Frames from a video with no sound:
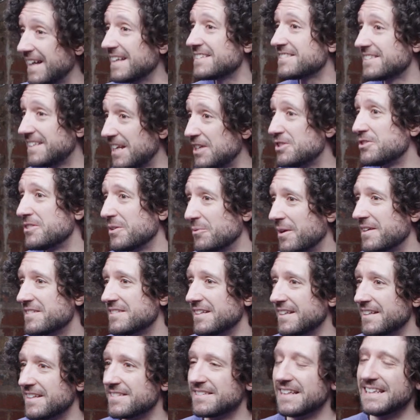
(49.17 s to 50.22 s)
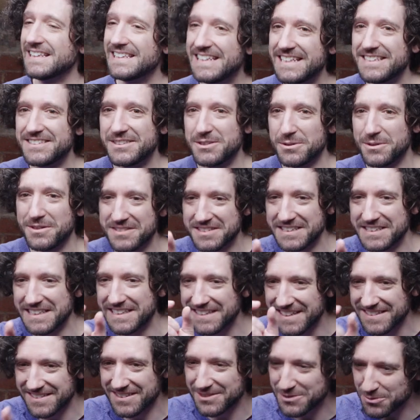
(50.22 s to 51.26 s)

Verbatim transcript: that's an interesting one, isn't it? Because at least you can see there's a